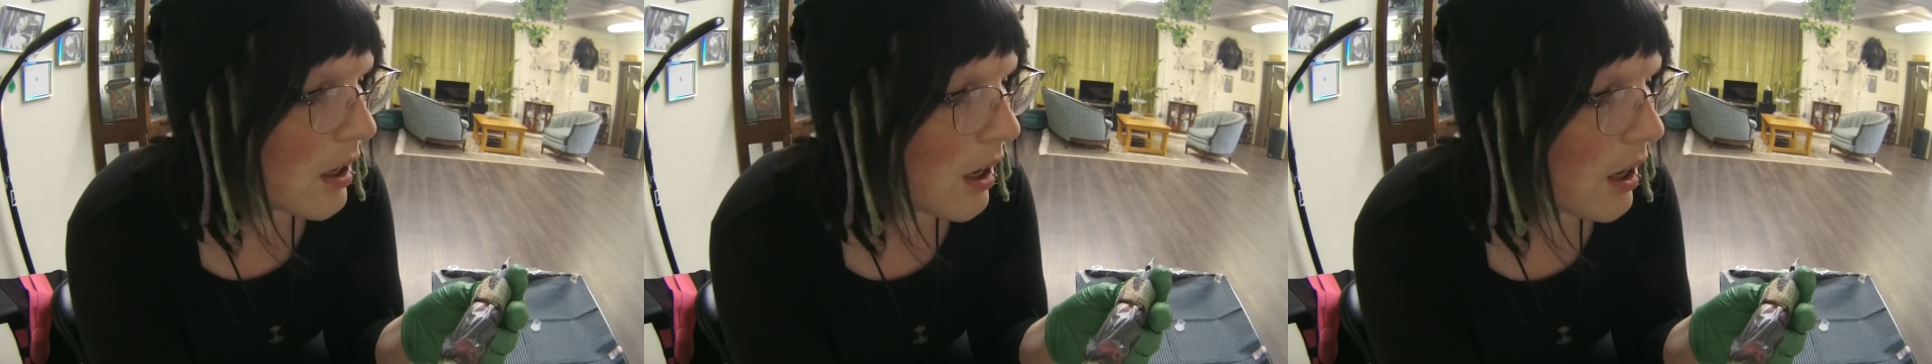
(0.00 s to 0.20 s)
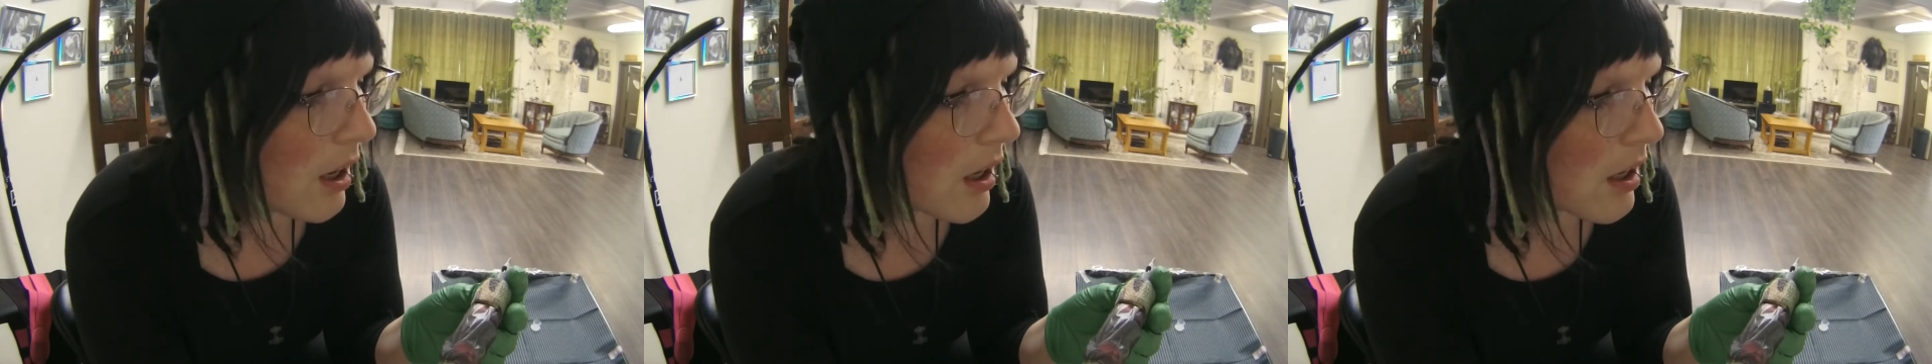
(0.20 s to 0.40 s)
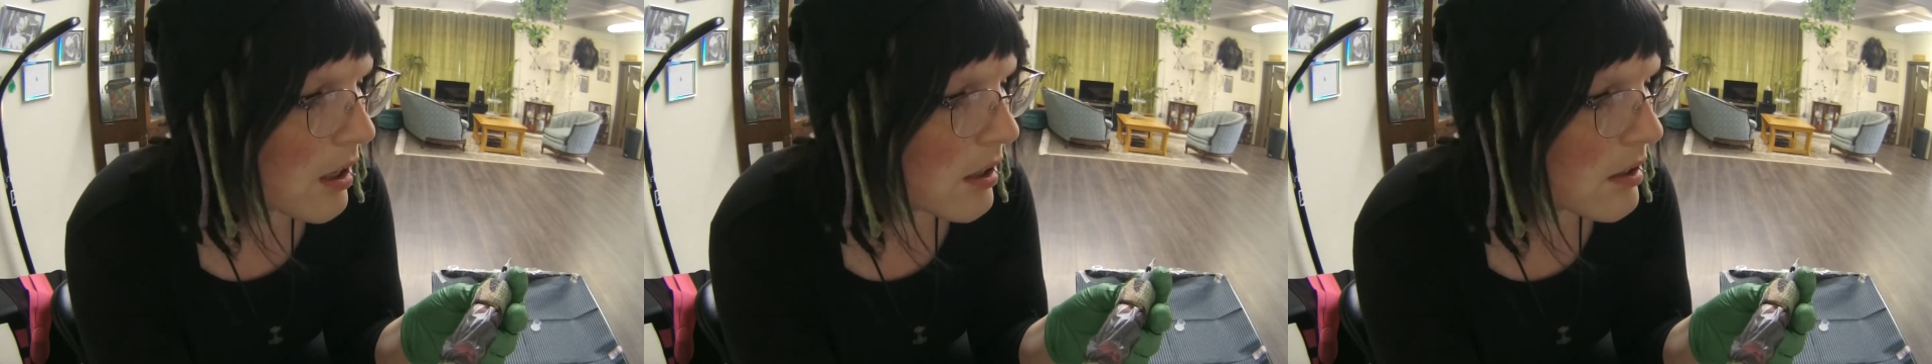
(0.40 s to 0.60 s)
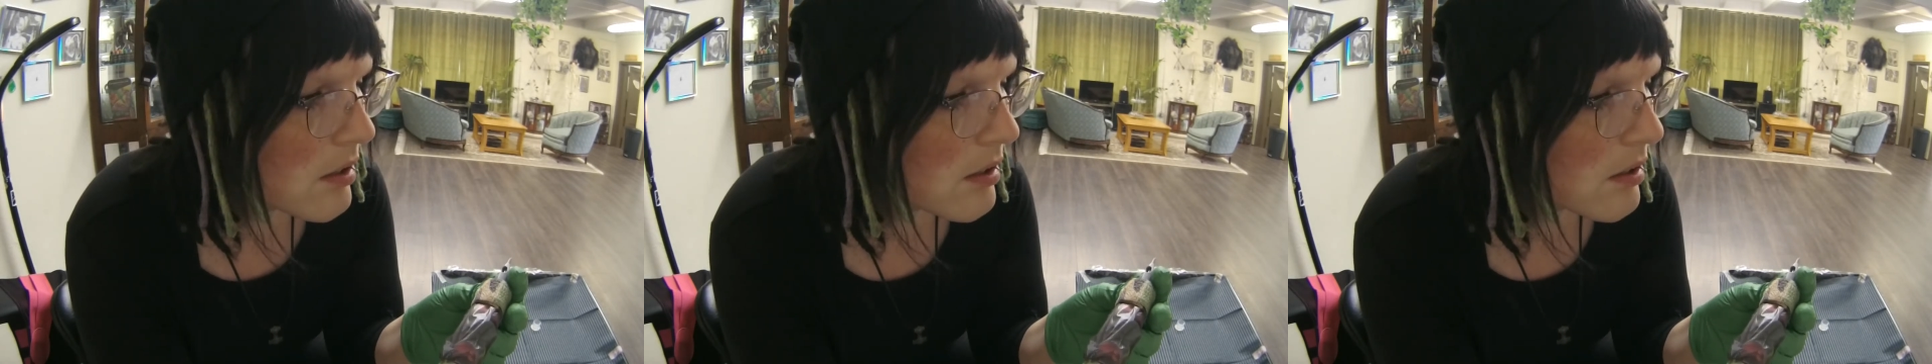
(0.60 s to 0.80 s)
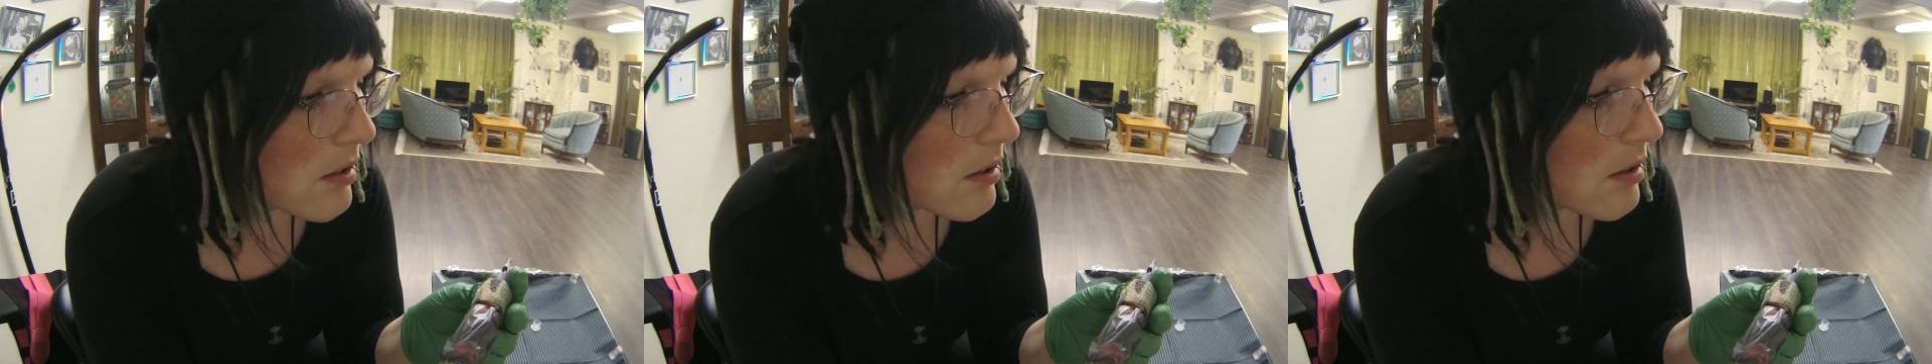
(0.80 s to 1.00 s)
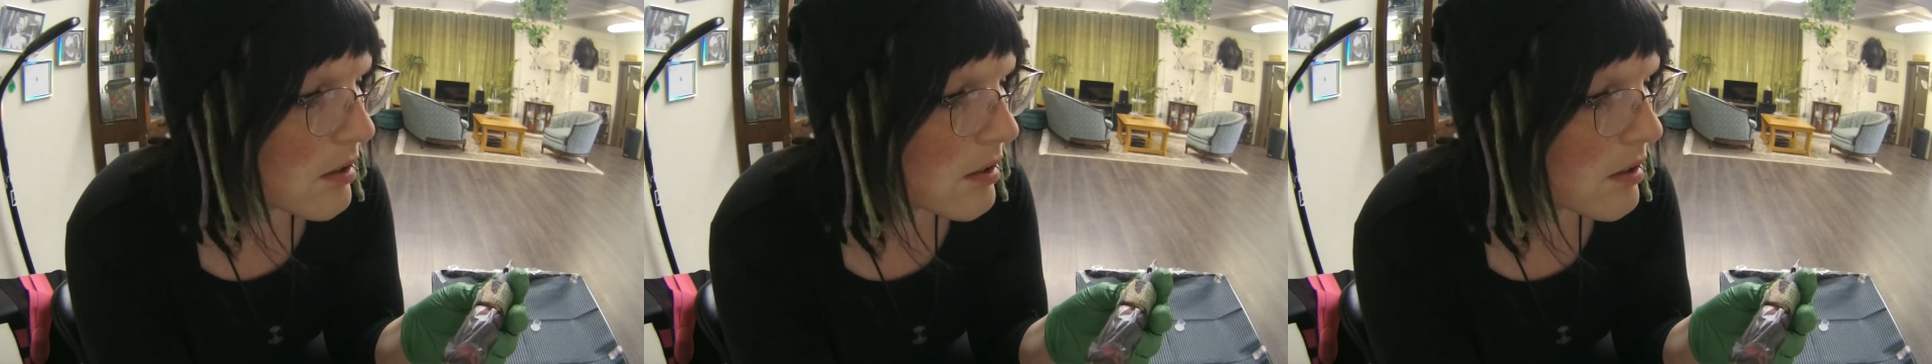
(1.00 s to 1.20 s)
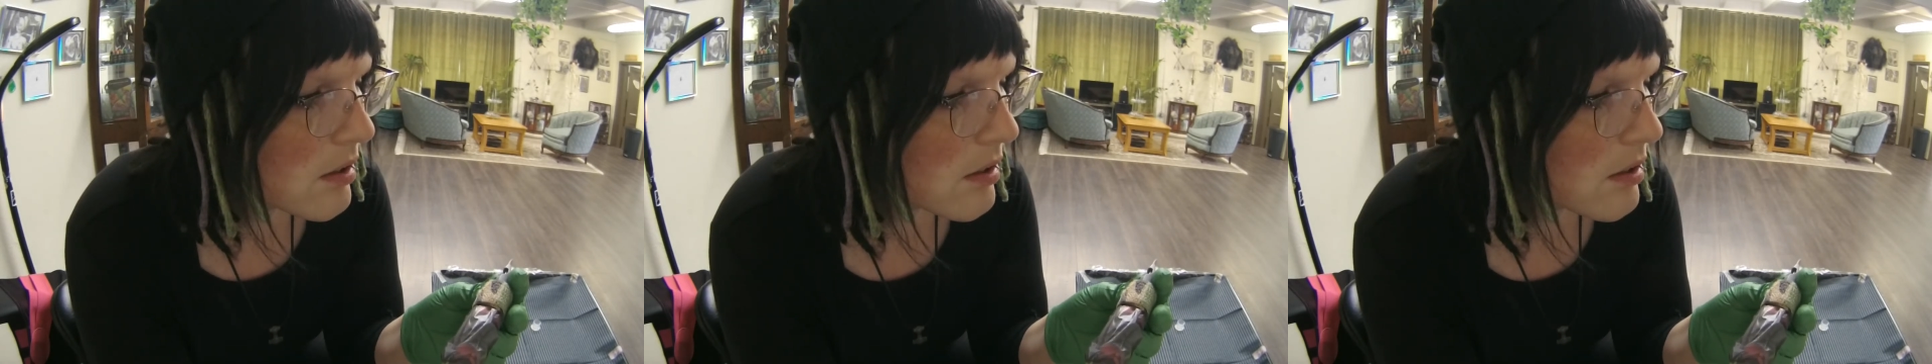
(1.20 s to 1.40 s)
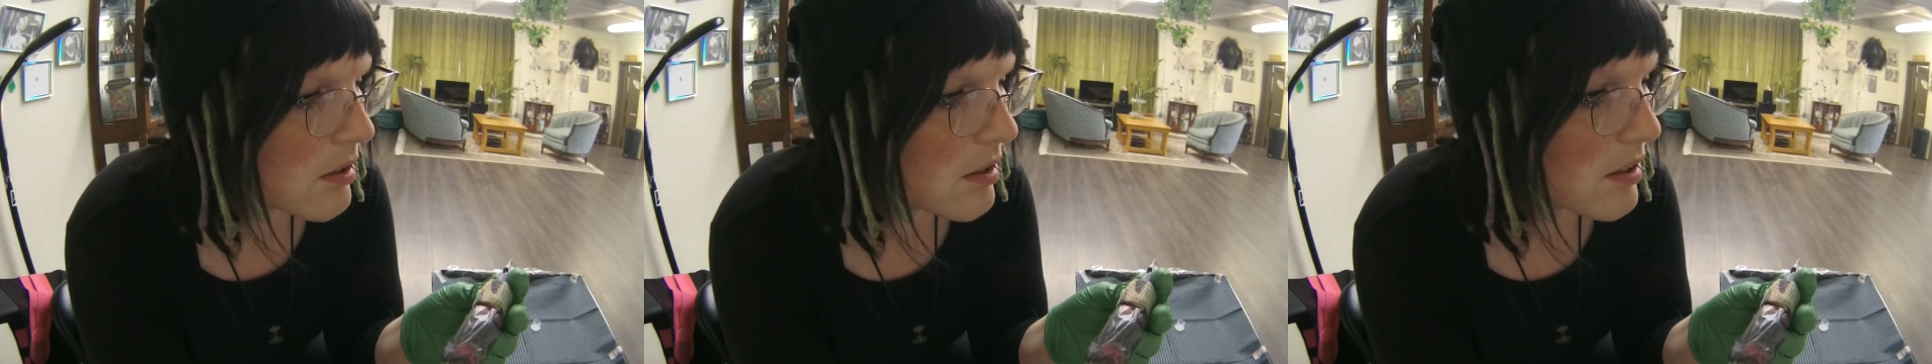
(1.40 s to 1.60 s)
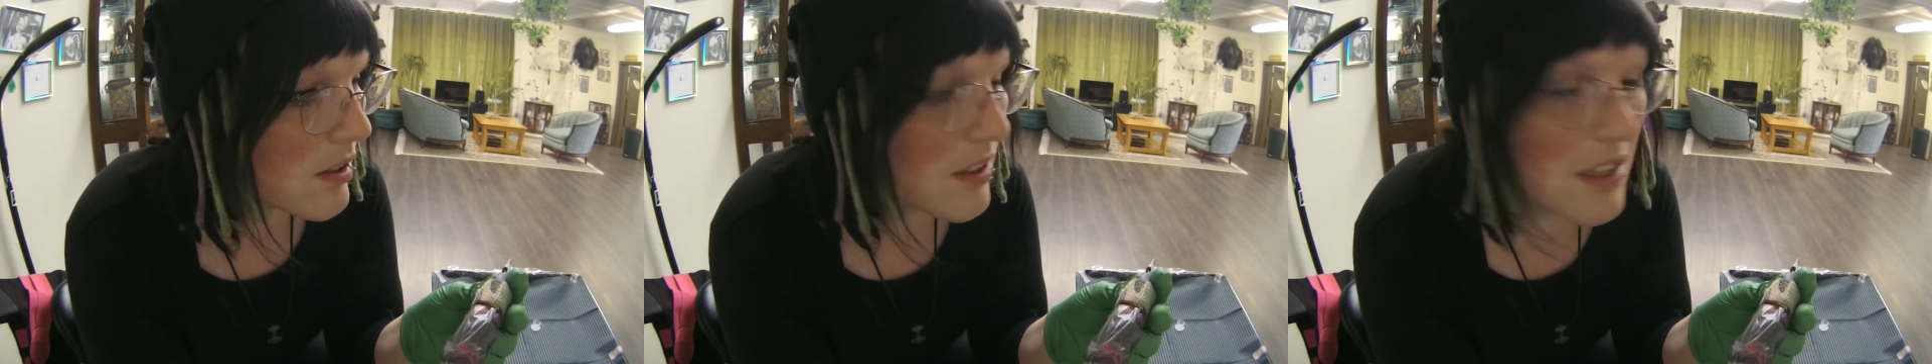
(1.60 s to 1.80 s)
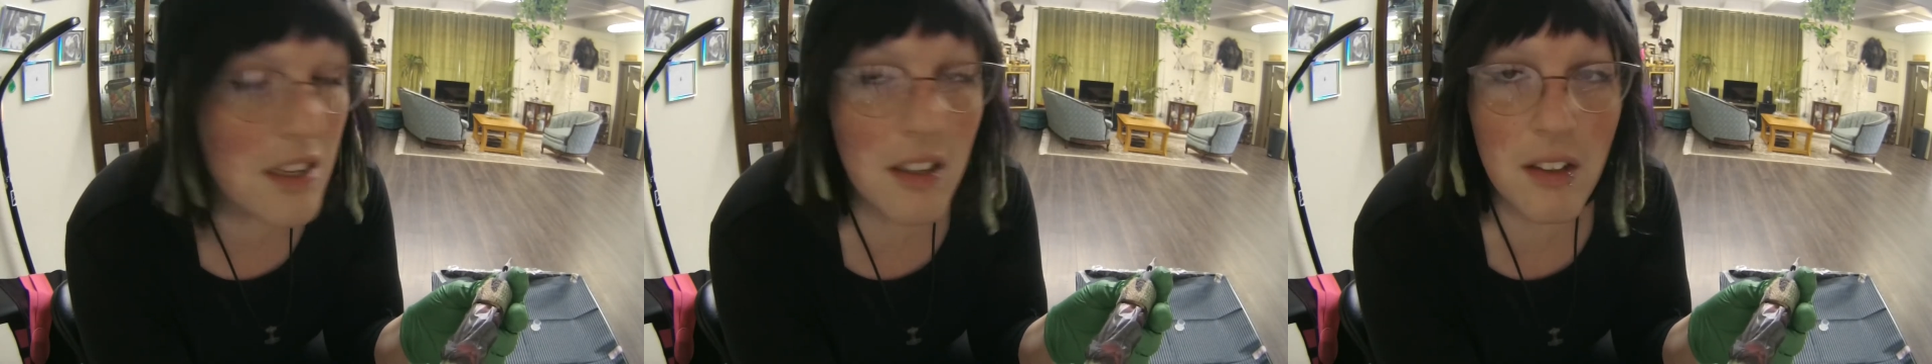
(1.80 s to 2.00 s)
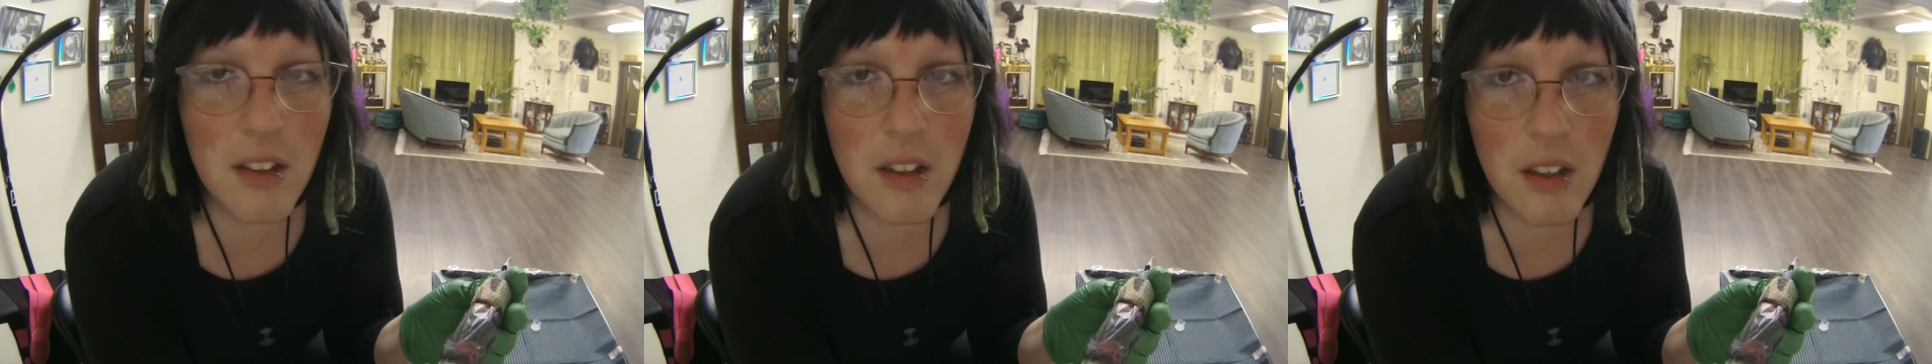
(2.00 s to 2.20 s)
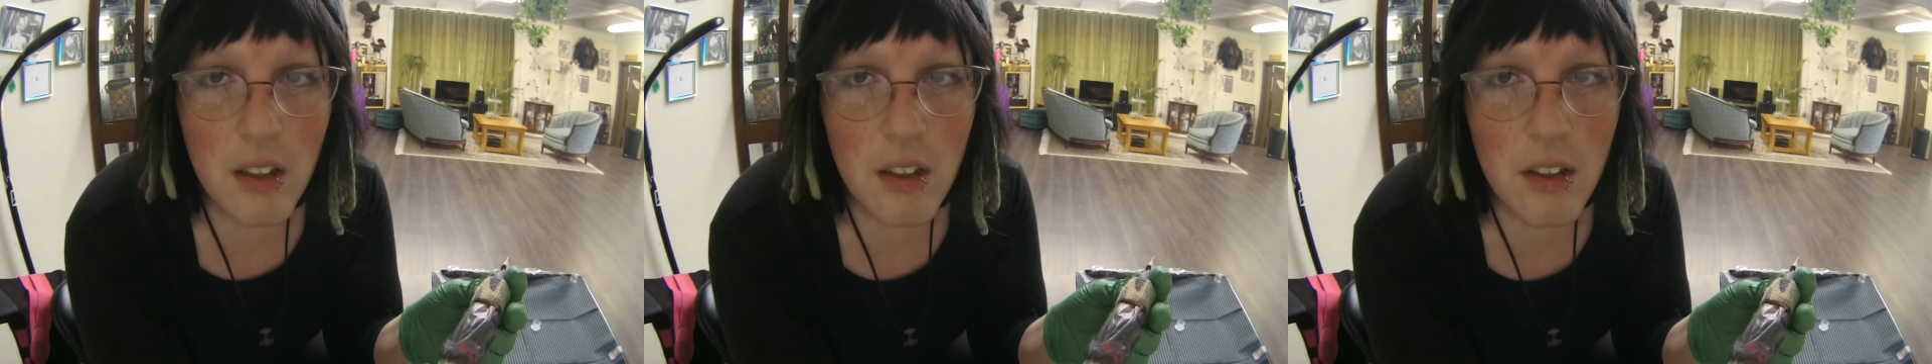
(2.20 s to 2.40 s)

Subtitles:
the steel